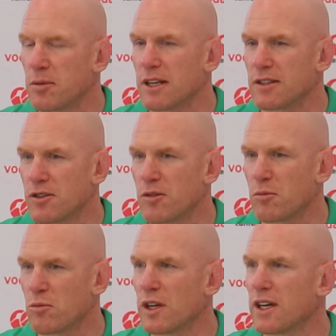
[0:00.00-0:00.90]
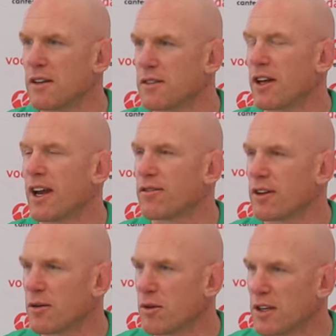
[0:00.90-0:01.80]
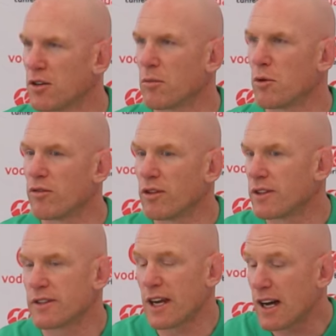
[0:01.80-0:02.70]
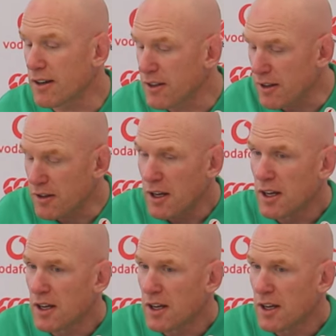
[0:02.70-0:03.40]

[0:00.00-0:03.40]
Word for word: He played a certain way in South Africa when he took him over at the start, and